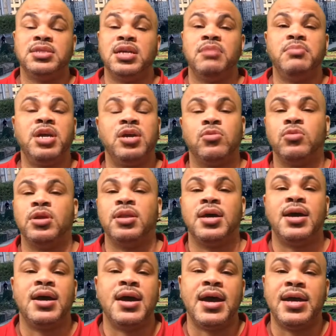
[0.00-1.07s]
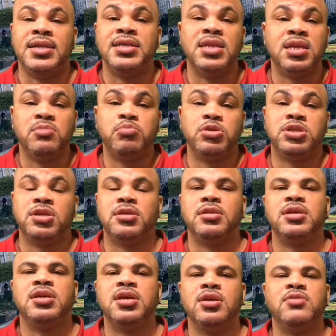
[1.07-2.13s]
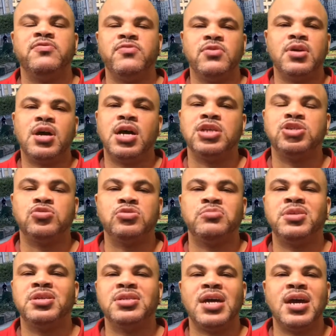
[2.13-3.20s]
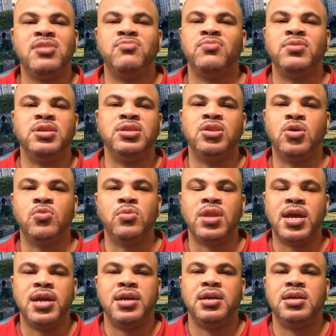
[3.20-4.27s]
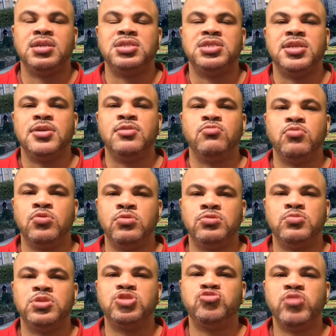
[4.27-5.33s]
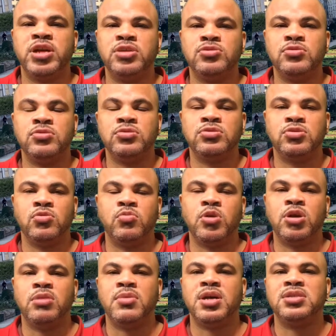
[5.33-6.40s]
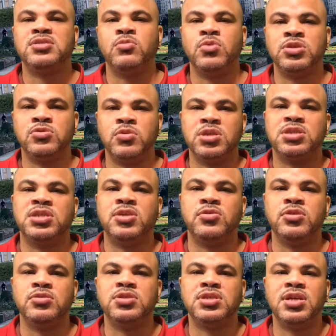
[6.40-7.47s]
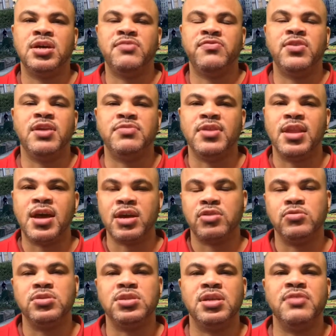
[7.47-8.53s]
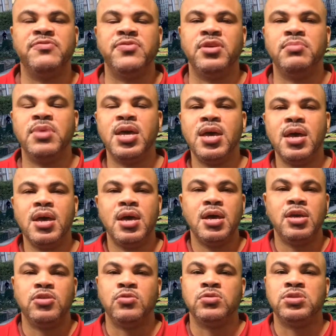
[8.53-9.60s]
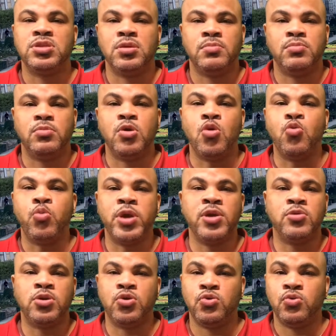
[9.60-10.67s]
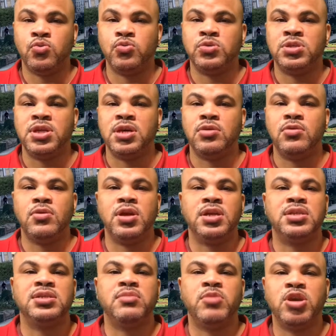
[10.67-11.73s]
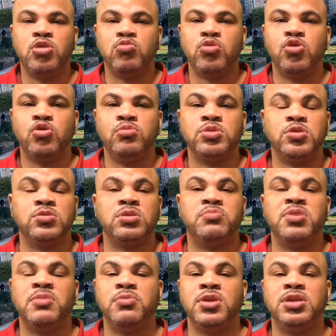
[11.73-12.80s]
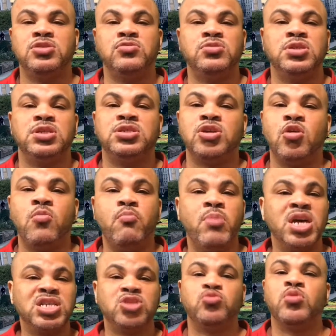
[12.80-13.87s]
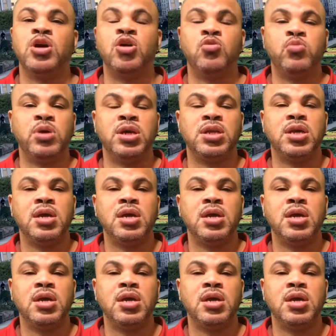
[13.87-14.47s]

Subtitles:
I'm not going to lie, I didn't particularly care for the hostels because I really don't like sharing rooms with strangers. You're worried about someone's going to steal your stuff. You have to lock your stuff up. There's some weirdos that are in some of your rooms. There's some people that you just don't mesh well with.